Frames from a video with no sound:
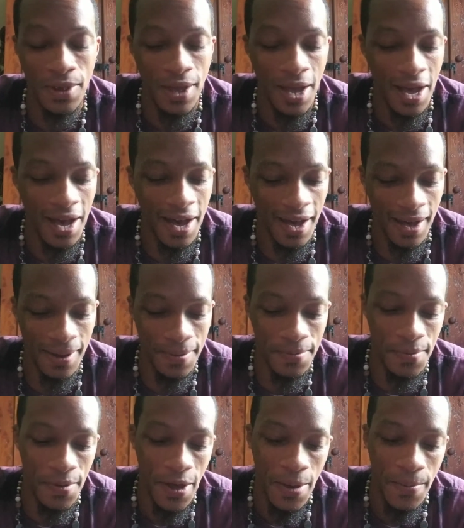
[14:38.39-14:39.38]

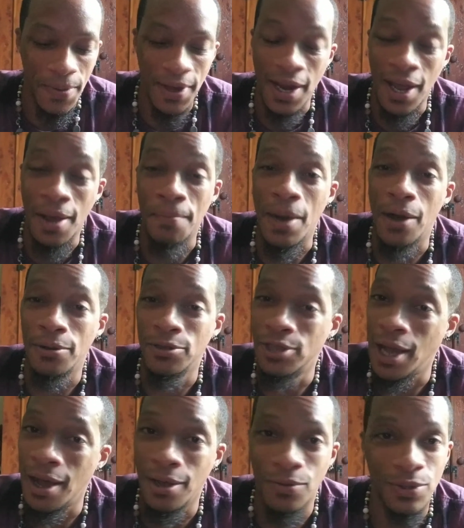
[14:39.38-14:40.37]

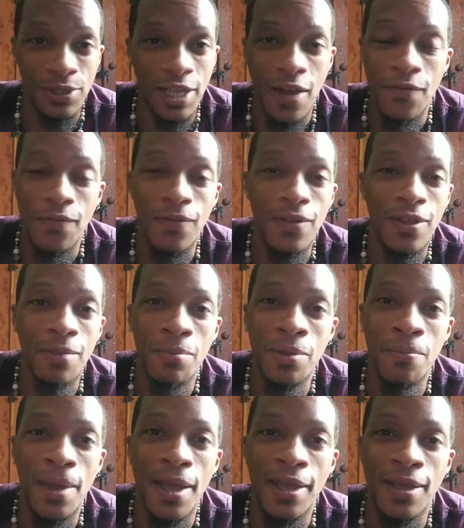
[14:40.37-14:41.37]
I will definitely be
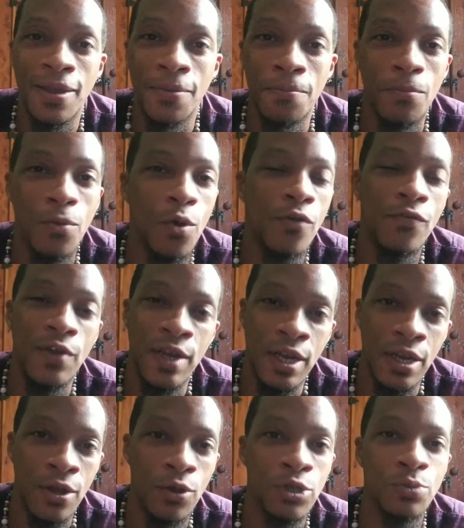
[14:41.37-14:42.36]
making more
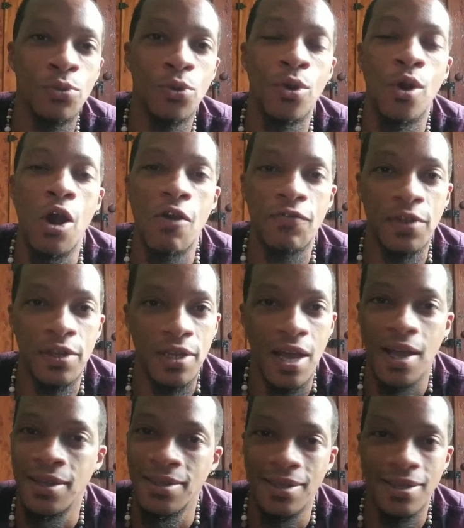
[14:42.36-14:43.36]
videos more often.
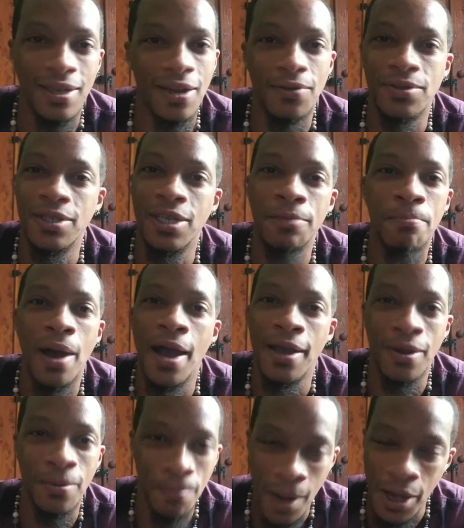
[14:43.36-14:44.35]
I did
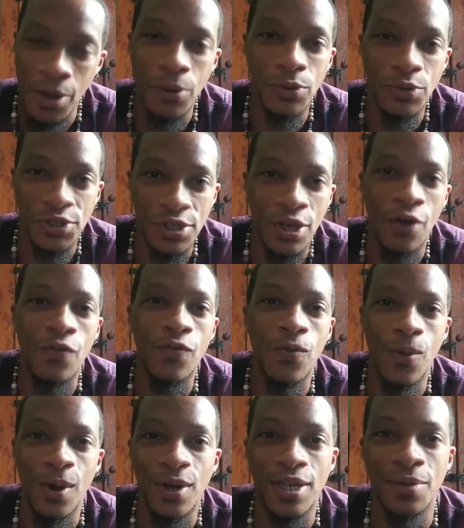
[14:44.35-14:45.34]
my own self
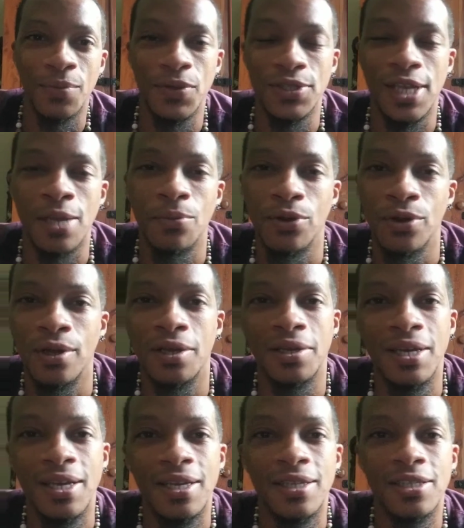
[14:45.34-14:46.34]
work and was able
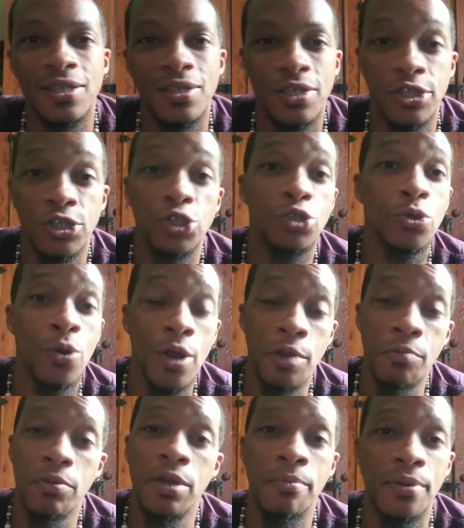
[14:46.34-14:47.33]
to destroy
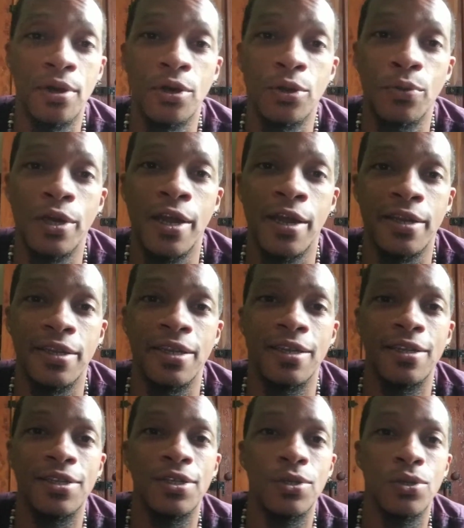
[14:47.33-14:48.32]
and rebuild what I
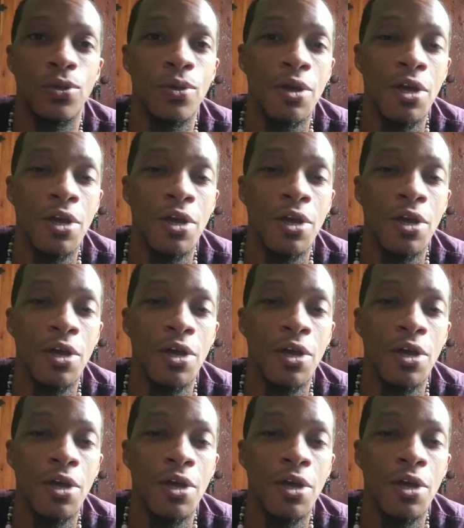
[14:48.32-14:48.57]
needed to.